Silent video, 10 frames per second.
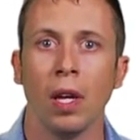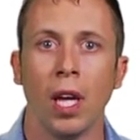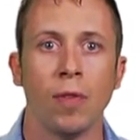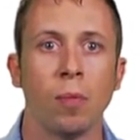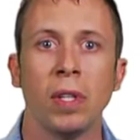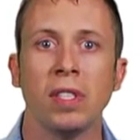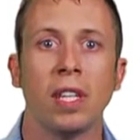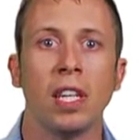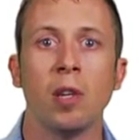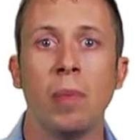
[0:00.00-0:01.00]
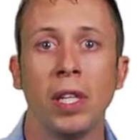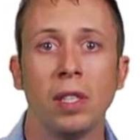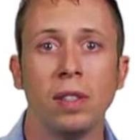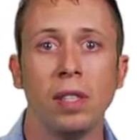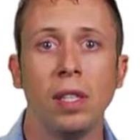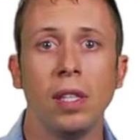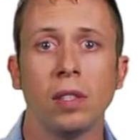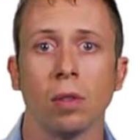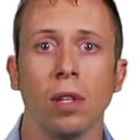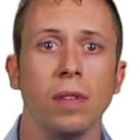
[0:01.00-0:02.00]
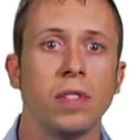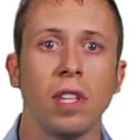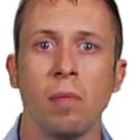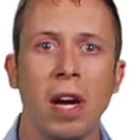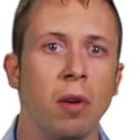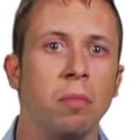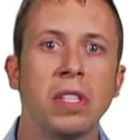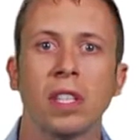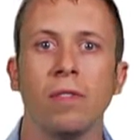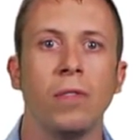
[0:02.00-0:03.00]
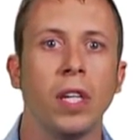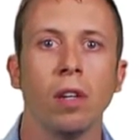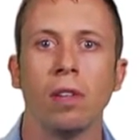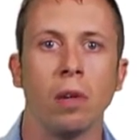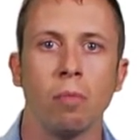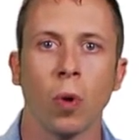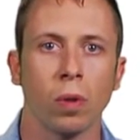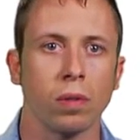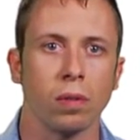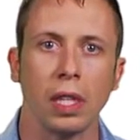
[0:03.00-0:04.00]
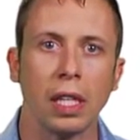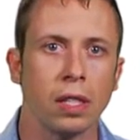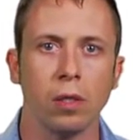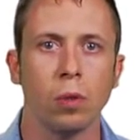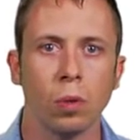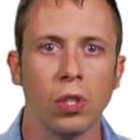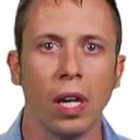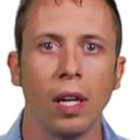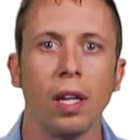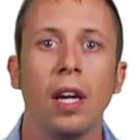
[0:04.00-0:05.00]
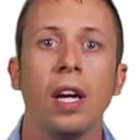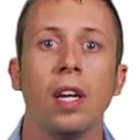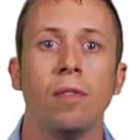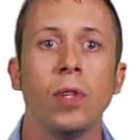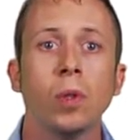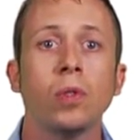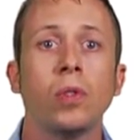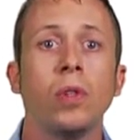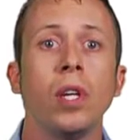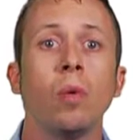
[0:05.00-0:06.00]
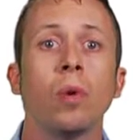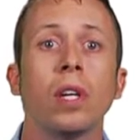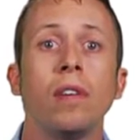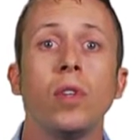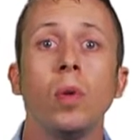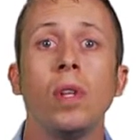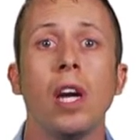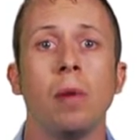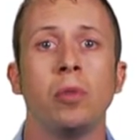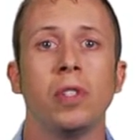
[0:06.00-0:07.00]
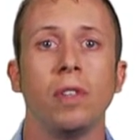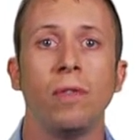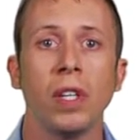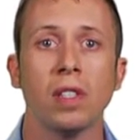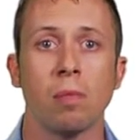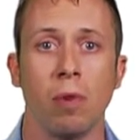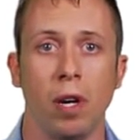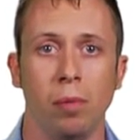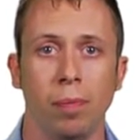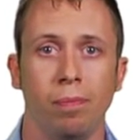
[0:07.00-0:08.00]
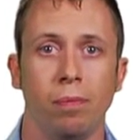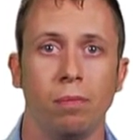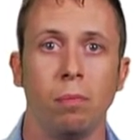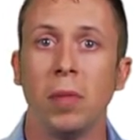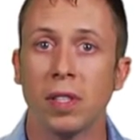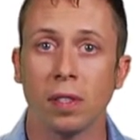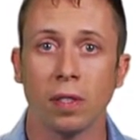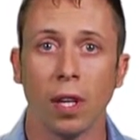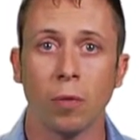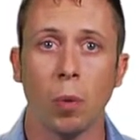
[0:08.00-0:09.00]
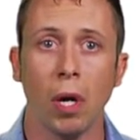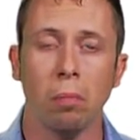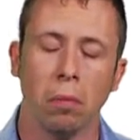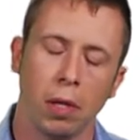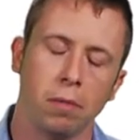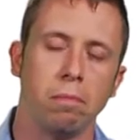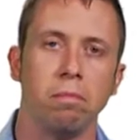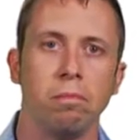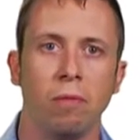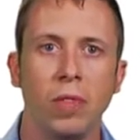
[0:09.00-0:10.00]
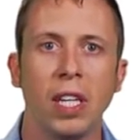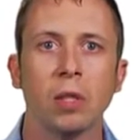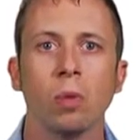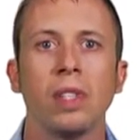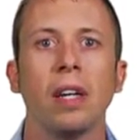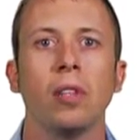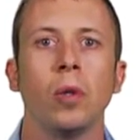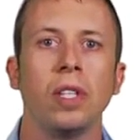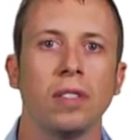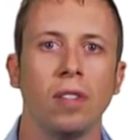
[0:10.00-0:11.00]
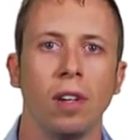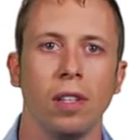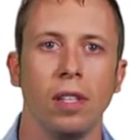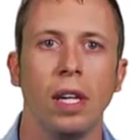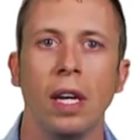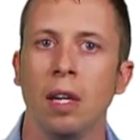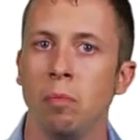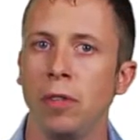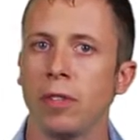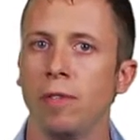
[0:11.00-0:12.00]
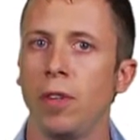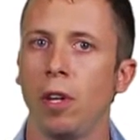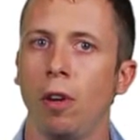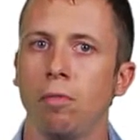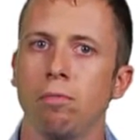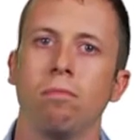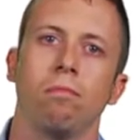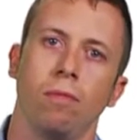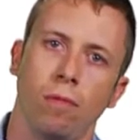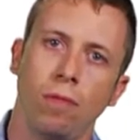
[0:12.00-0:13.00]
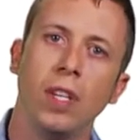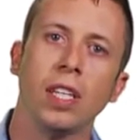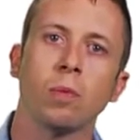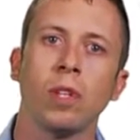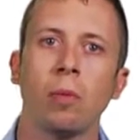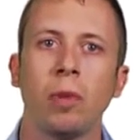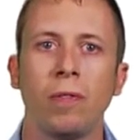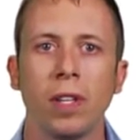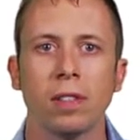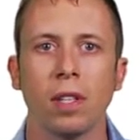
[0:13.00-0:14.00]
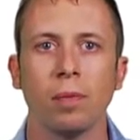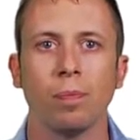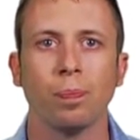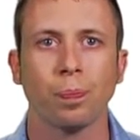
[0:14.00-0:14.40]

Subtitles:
If you're missing any dependencies or have somehow misconfigured an important link in the toolchain, Visual Studio will give you the option to fix the problem. Missing software? VS will download and install it. Misconfigured? VS will help you fix it.